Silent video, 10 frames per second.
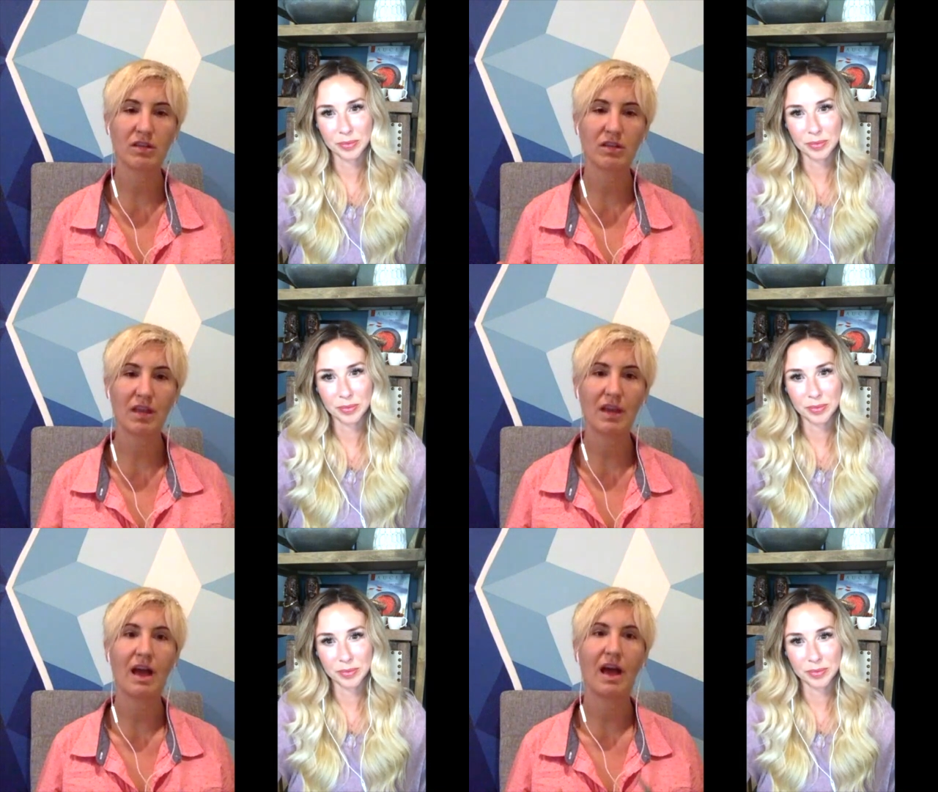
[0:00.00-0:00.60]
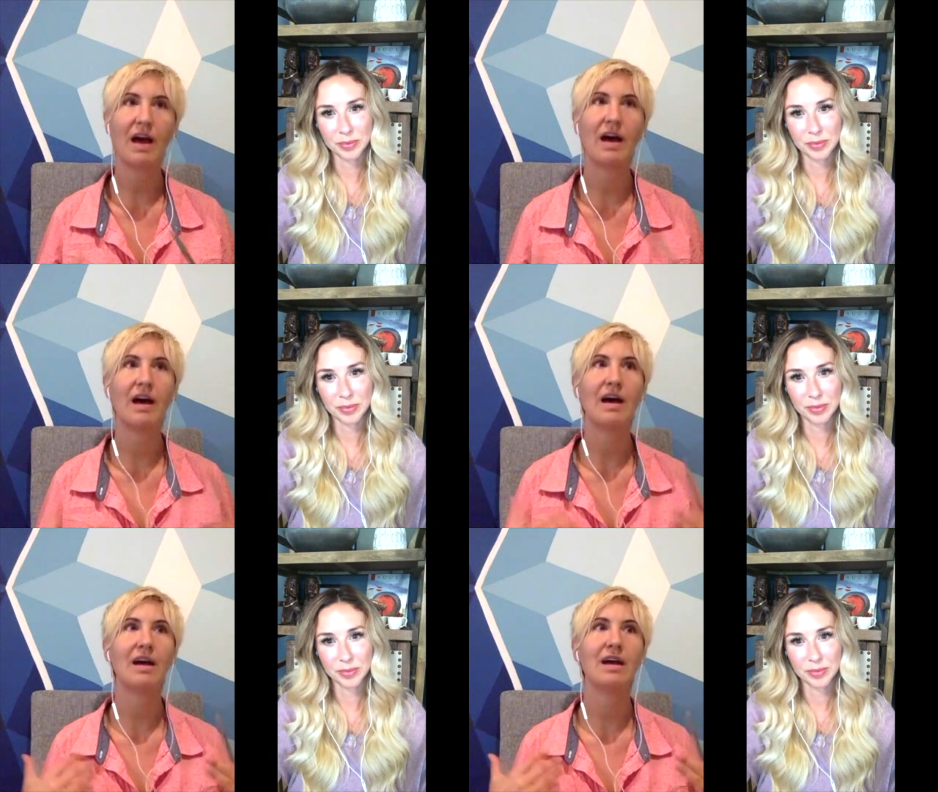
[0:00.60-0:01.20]
Speaker 1: to say,
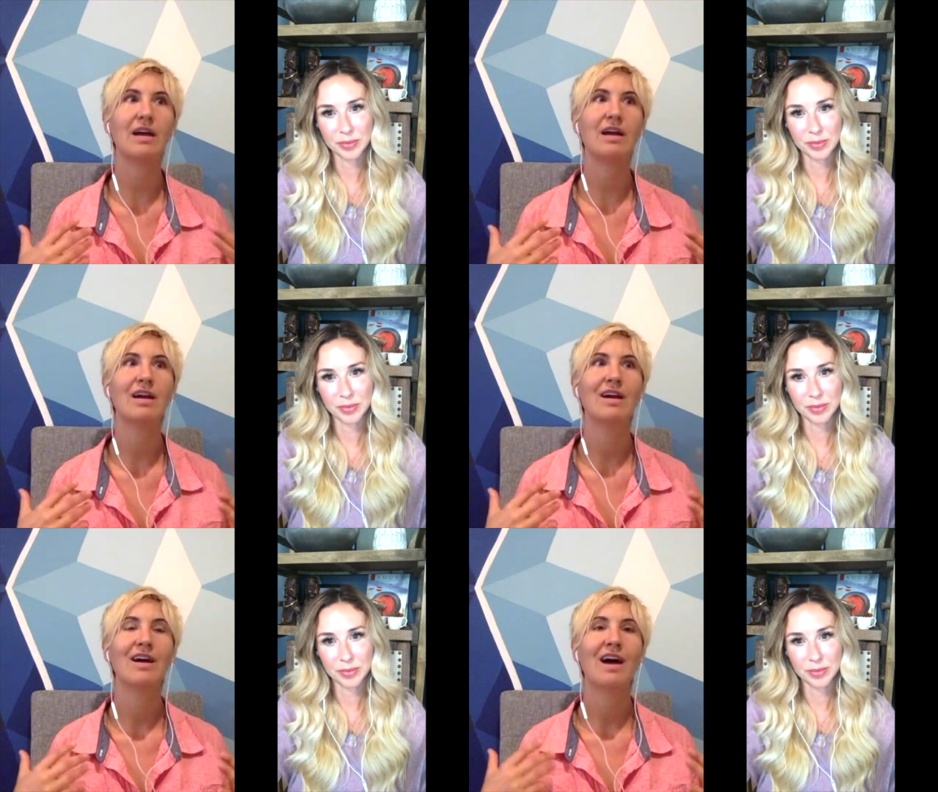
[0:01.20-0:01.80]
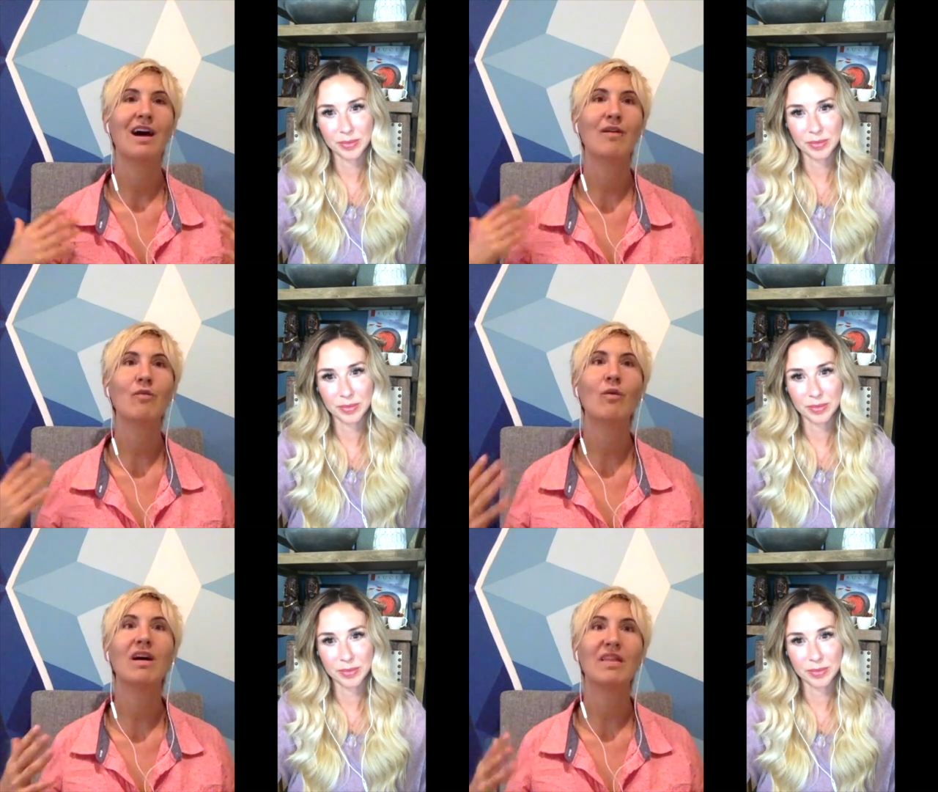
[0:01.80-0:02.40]
I I
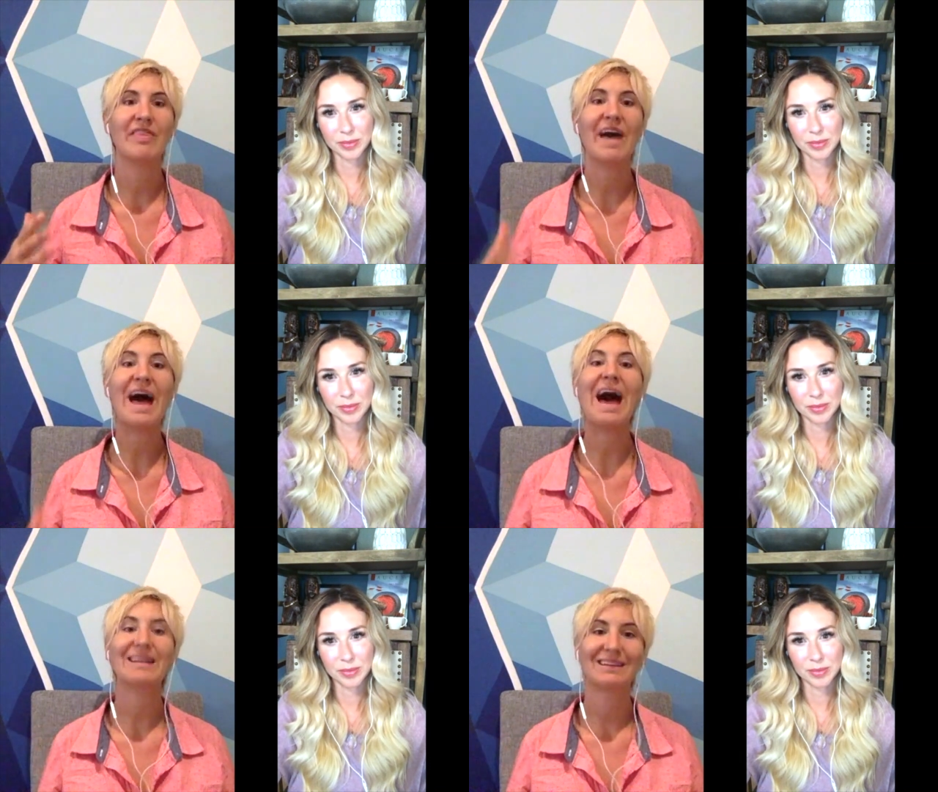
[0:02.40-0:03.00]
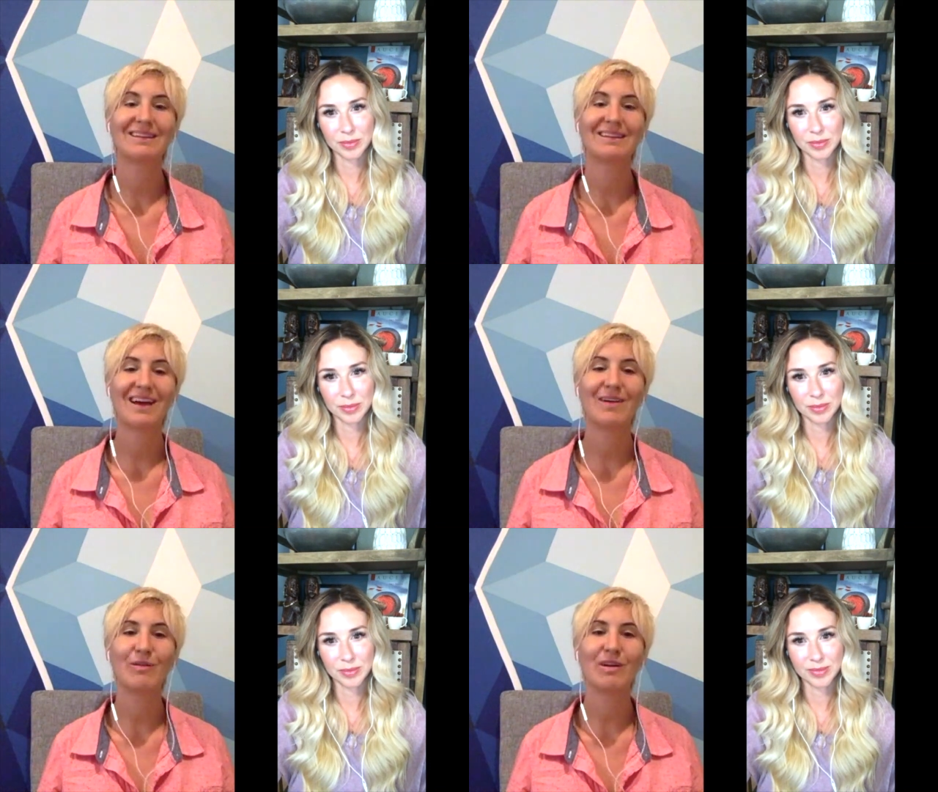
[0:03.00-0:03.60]
want that, I
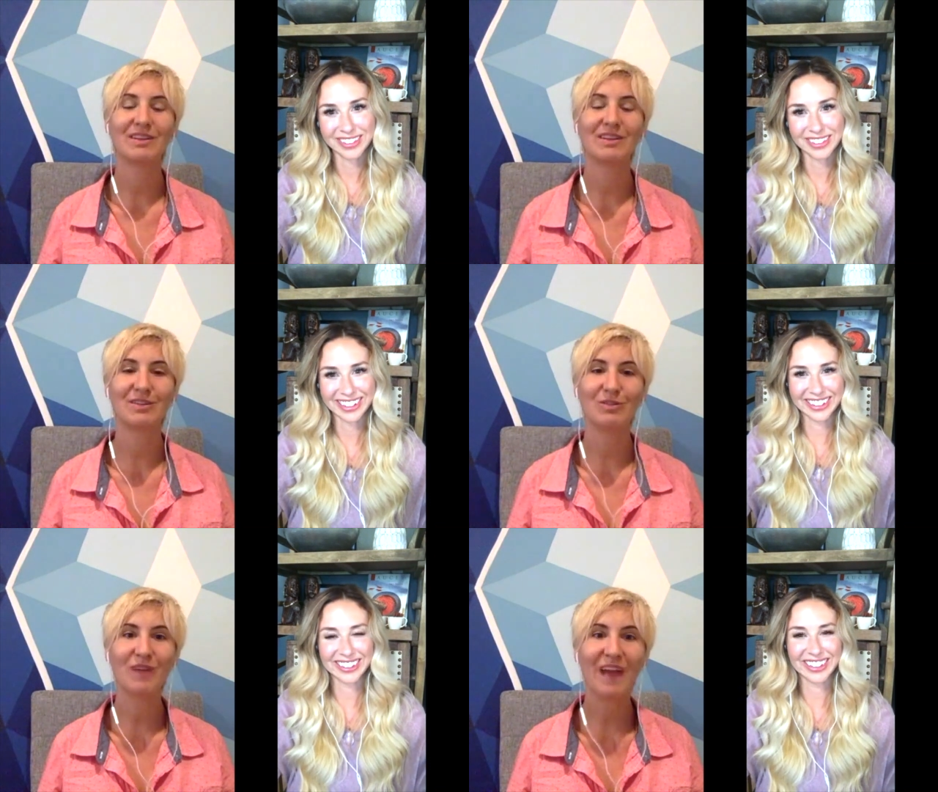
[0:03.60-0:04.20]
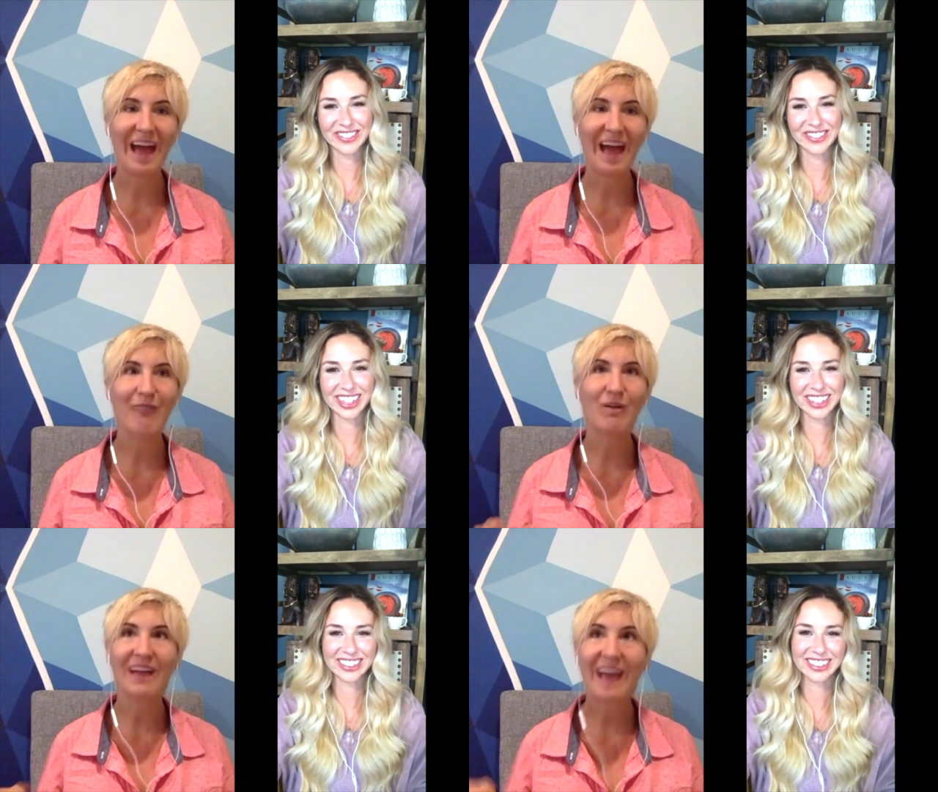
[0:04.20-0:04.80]
want to I, I
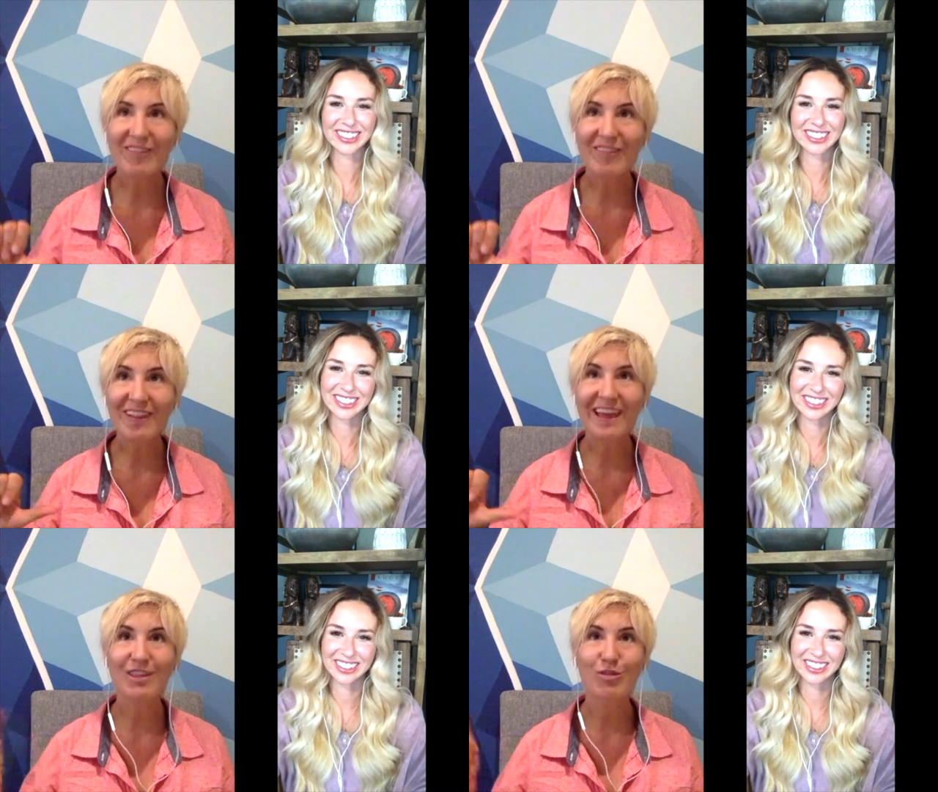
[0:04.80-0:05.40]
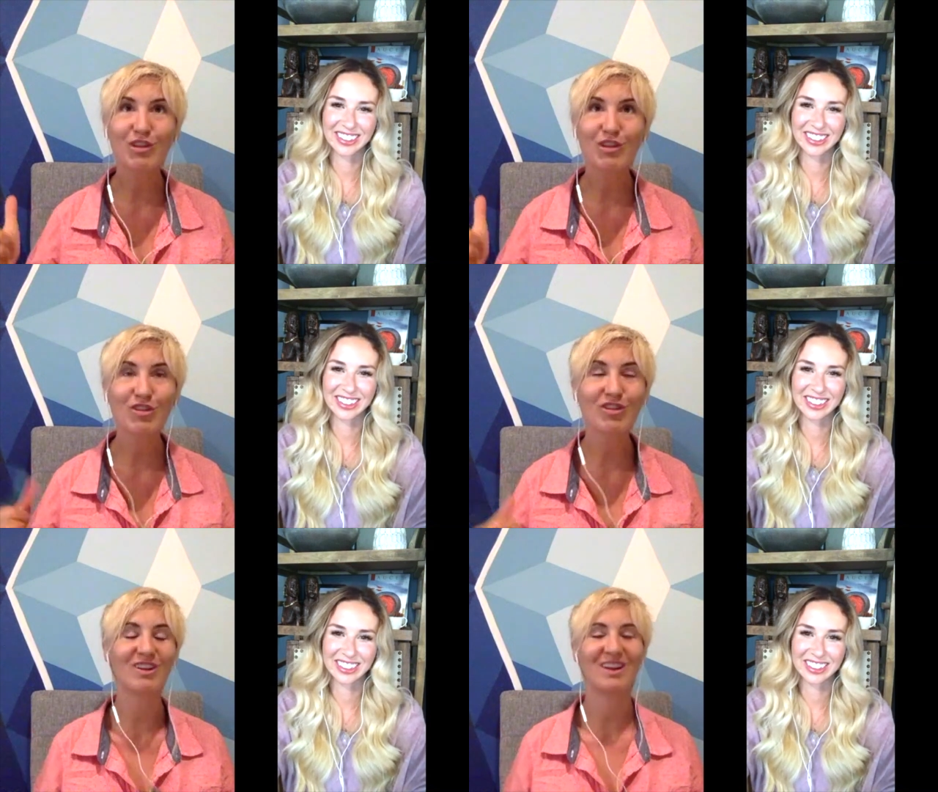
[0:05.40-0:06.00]
want to have the light switch
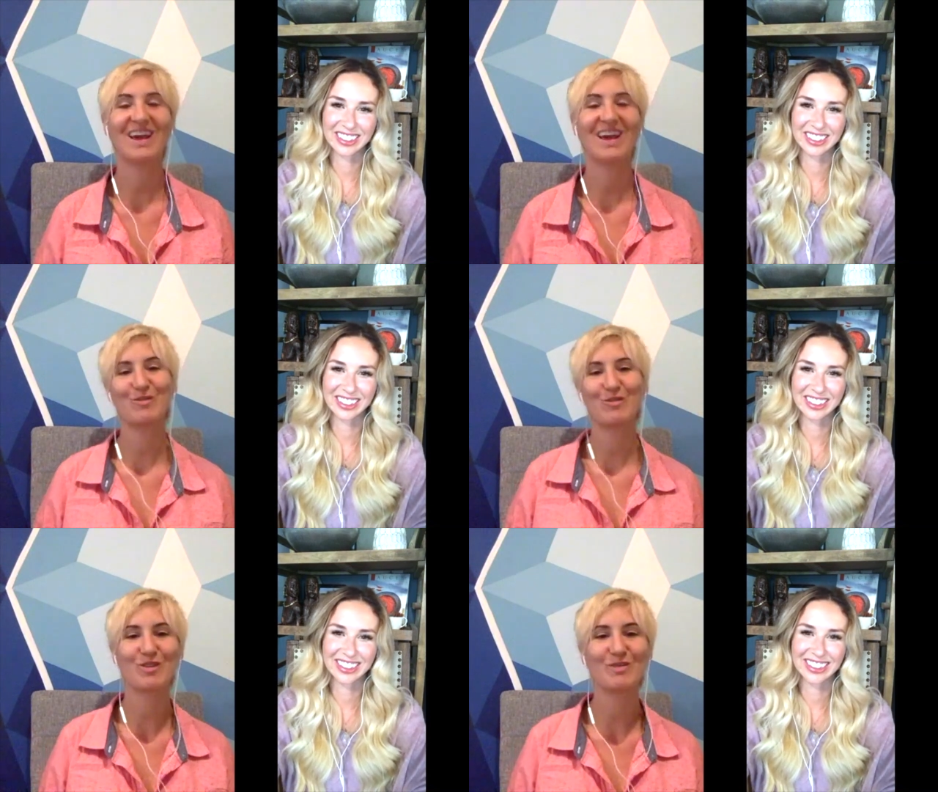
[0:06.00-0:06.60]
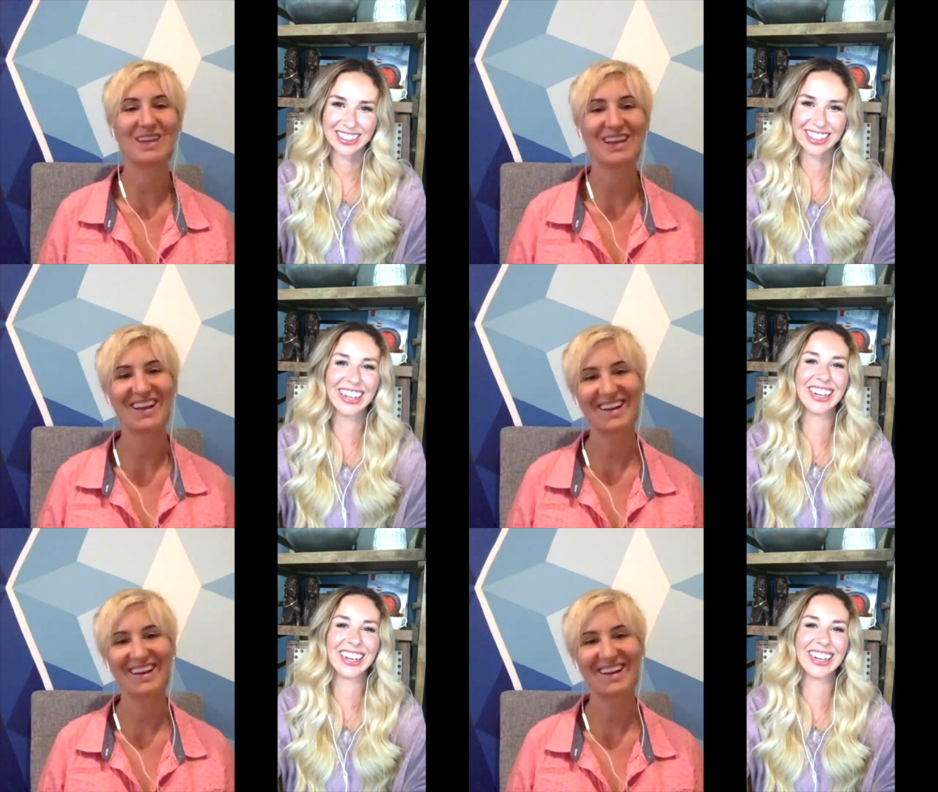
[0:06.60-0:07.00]
turned on for me.